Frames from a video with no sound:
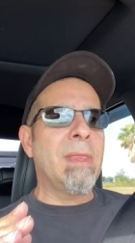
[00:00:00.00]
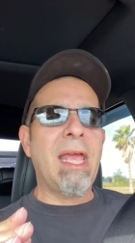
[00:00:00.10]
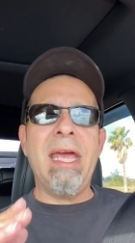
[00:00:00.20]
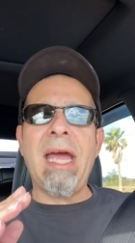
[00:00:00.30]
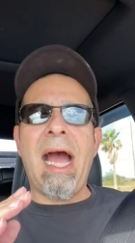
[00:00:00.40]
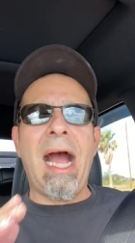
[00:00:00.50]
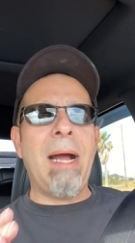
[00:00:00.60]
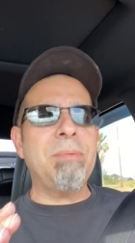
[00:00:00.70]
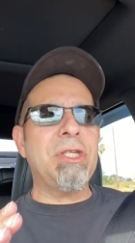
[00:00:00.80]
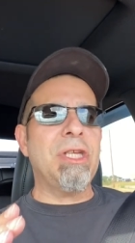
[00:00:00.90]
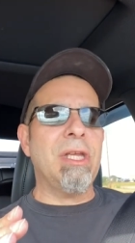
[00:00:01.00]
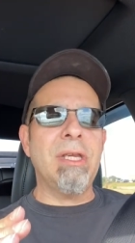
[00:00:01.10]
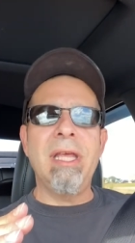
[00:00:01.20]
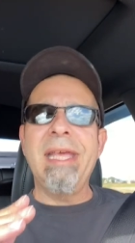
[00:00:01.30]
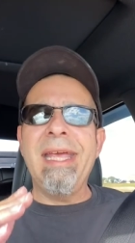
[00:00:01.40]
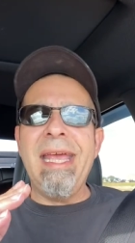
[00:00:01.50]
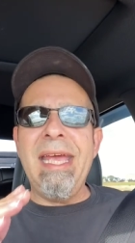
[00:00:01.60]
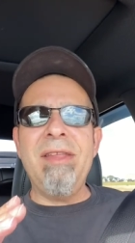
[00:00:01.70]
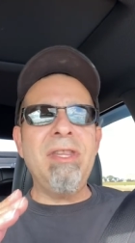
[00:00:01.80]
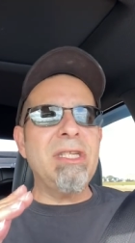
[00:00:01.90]
an option
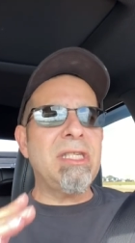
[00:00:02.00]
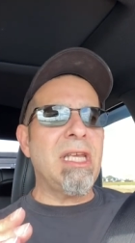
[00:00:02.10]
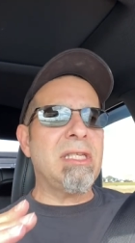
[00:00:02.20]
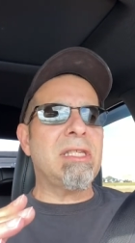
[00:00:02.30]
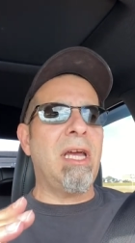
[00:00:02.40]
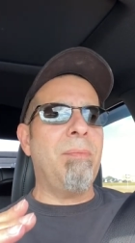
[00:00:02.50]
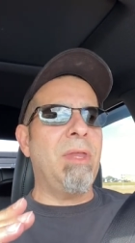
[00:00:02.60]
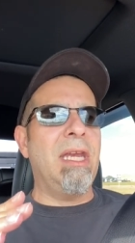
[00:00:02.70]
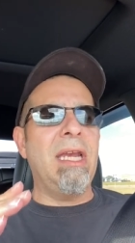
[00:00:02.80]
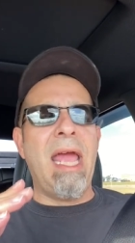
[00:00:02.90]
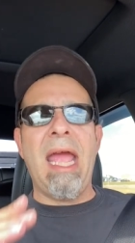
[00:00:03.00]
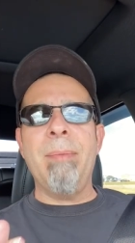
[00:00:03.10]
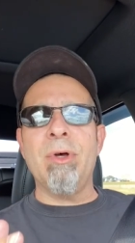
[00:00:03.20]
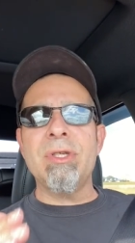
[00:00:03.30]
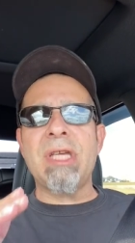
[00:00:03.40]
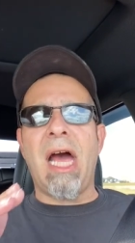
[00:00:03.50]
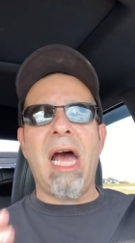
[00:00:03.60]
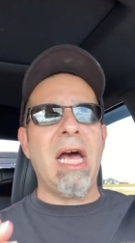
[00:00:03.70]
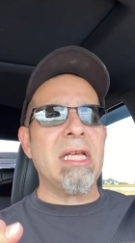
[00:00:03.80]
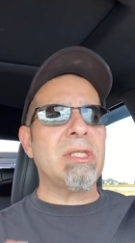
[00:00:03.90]
in the system that enables
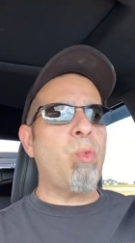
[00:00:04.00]
us,